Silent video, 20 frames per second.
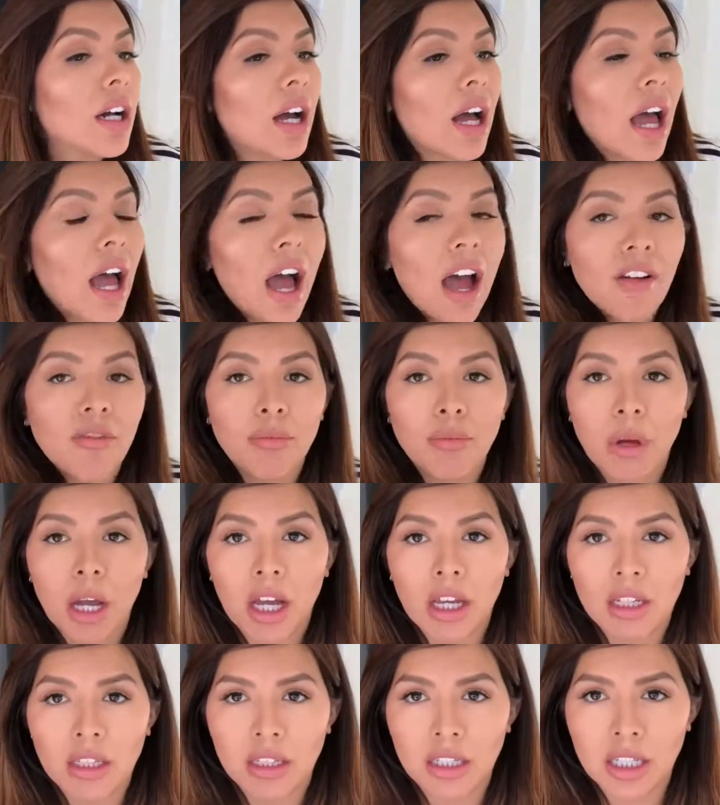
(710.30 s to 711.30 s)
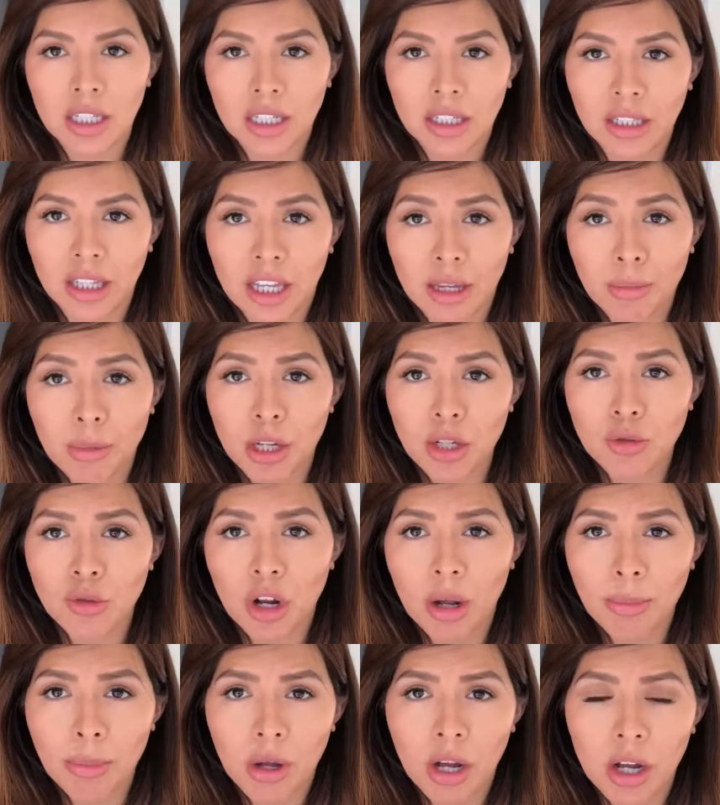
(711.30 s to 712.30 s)
have mine in like my
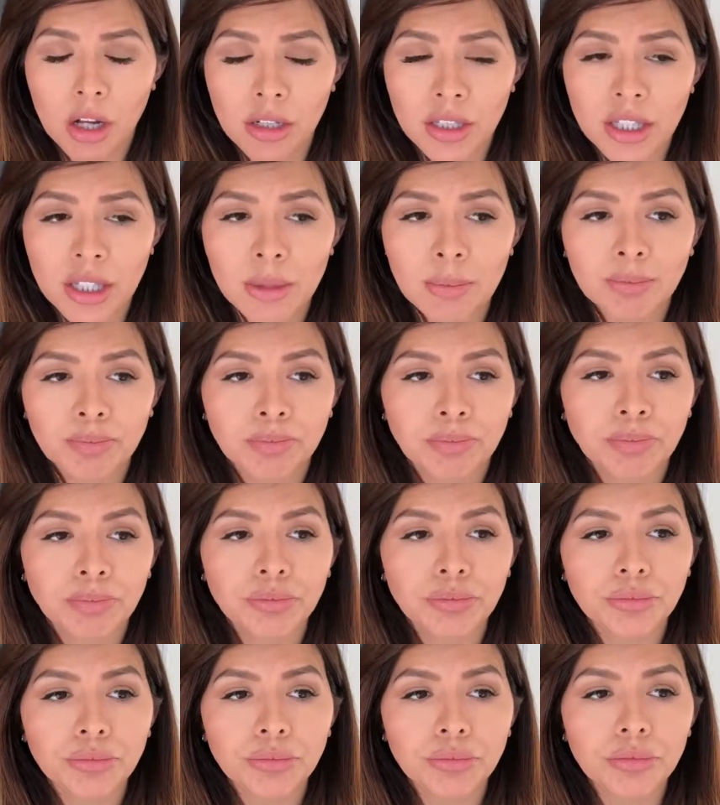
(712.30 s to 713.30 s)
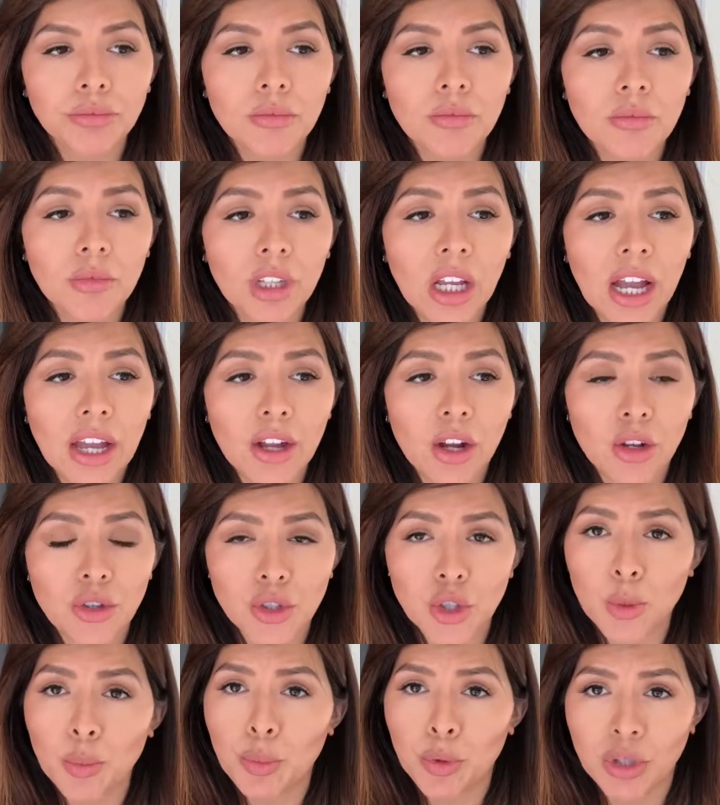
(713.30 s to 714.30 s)
Dropbox. I
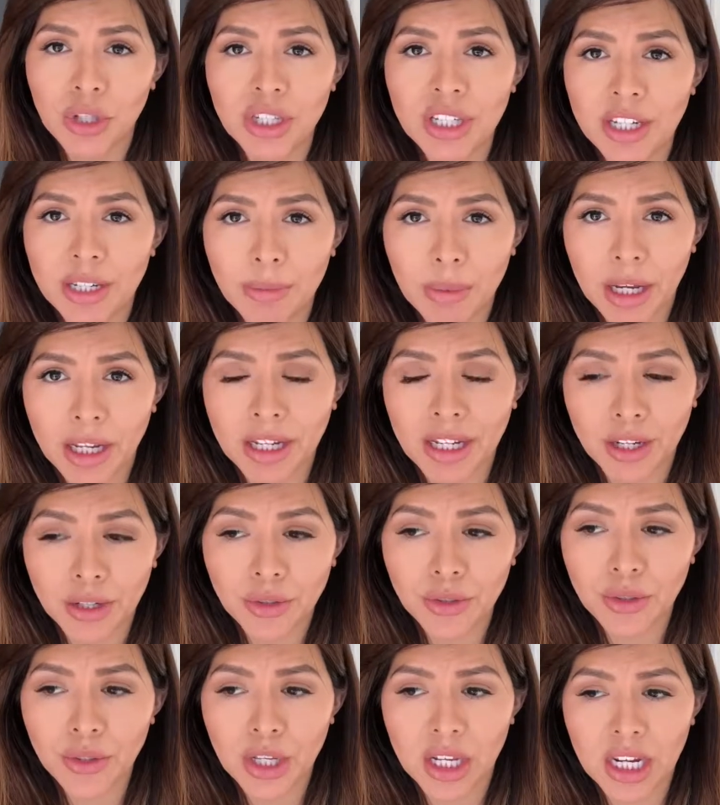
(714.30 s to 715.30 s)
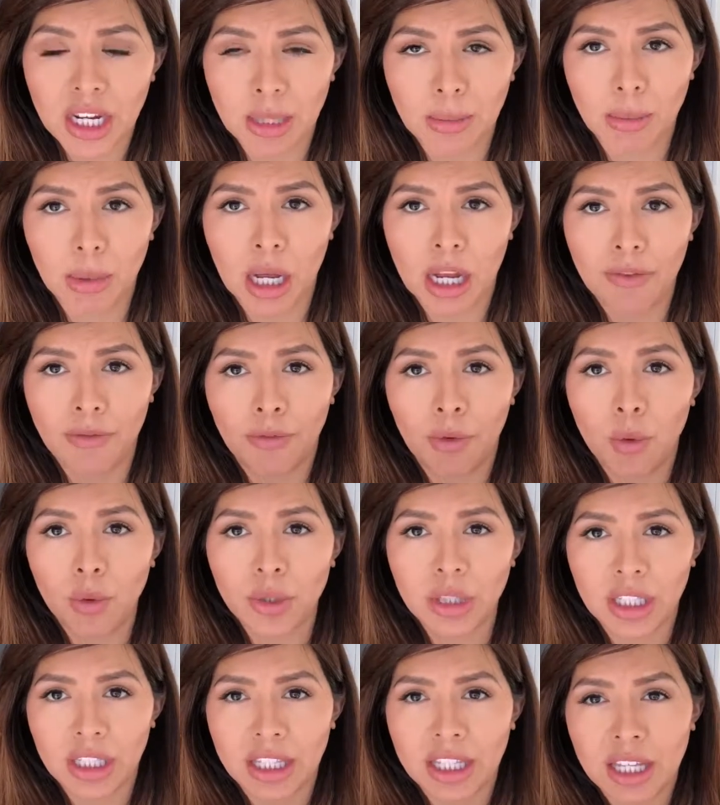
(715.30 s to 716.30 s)
also printed mine out and I
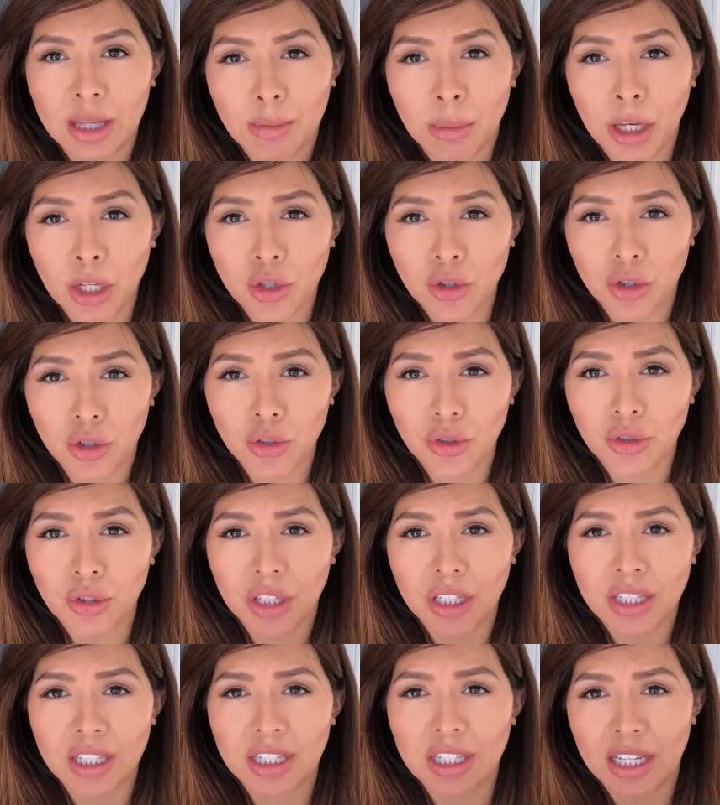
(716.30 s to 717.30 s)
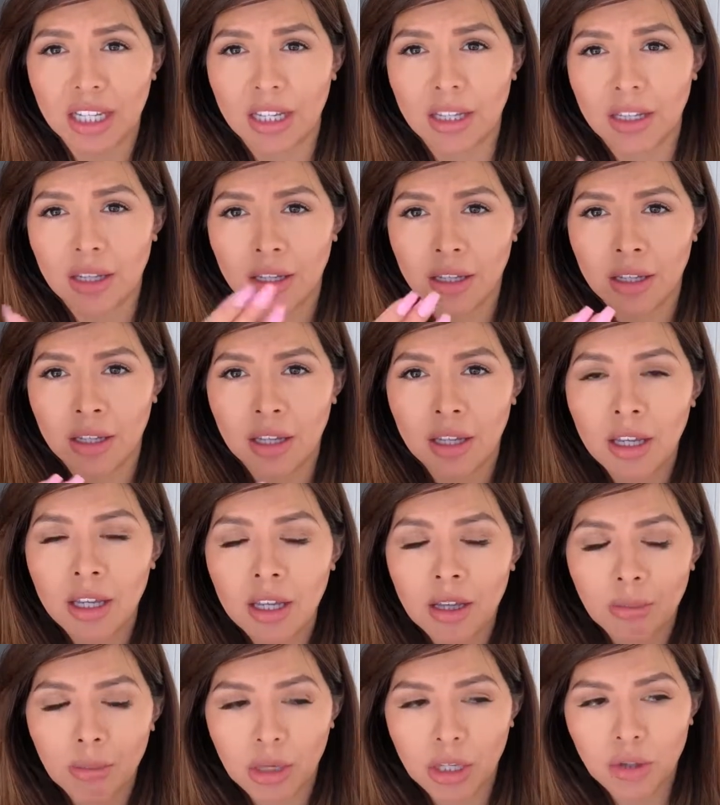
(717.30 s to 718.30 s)
fold it like in my journal because it's like
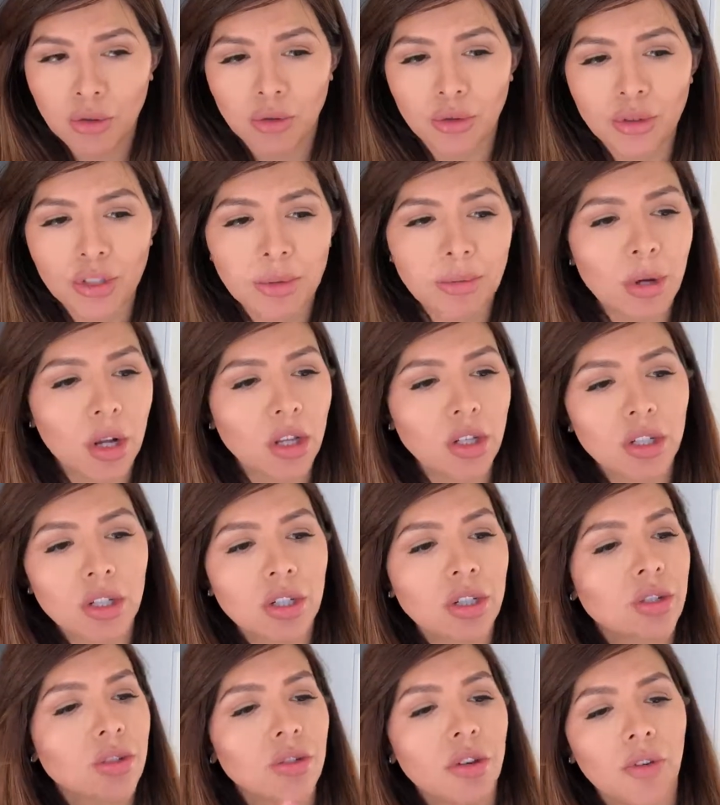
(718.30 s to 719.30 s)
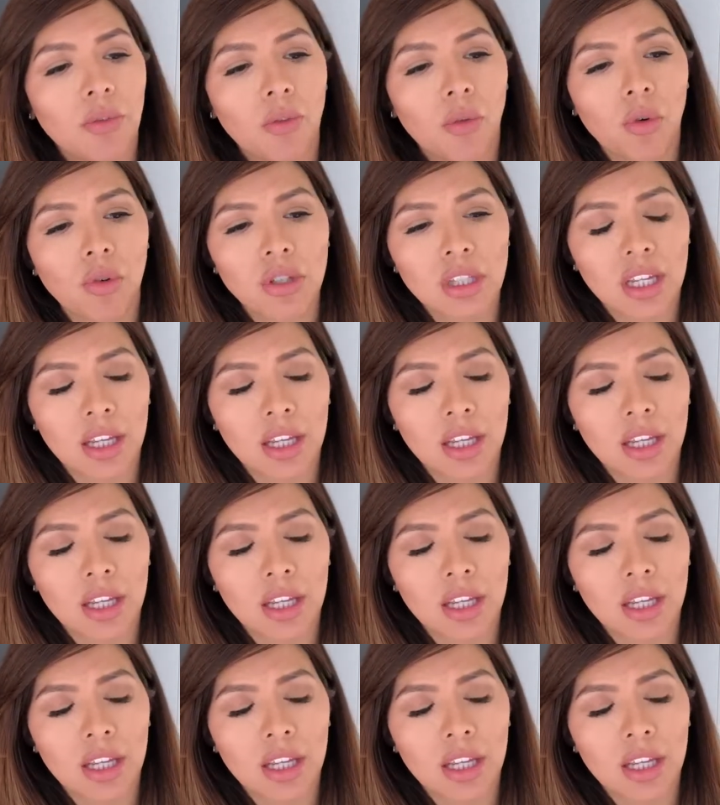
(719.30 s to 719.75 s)
my journal's smaller. So I fold